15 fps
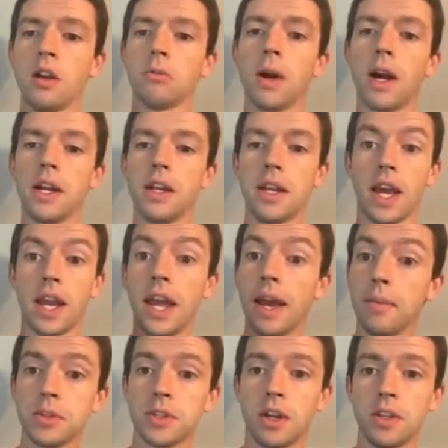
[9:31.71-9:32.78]
right and
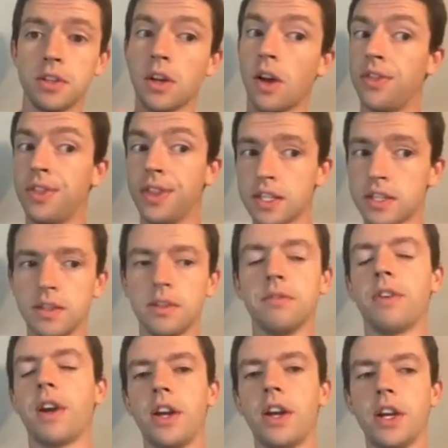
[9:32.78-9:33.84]
amazon's on this
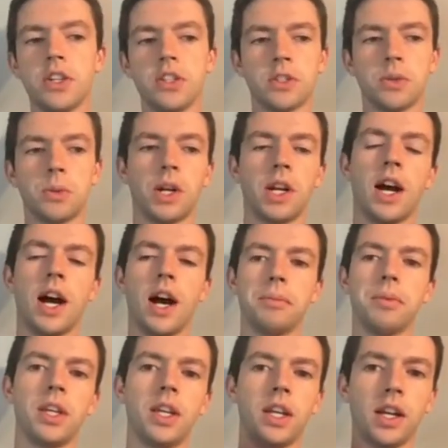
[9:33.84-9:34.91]
variation so we're gonna hop
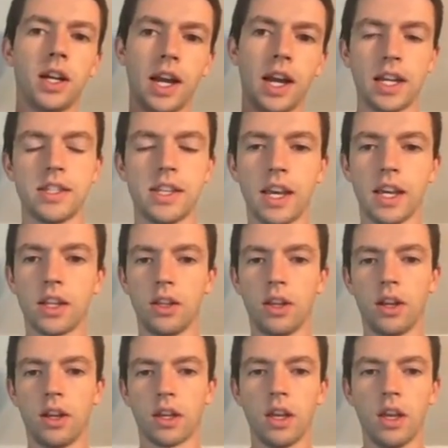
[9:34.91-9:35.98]
in here and take a
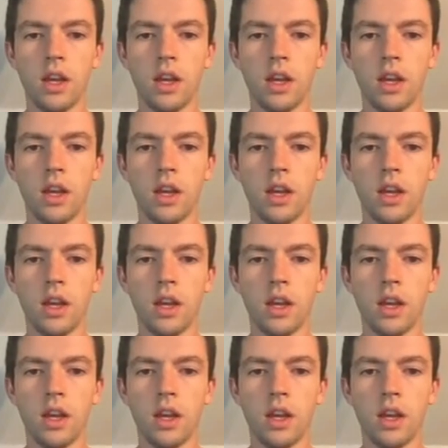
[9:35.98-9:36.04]
look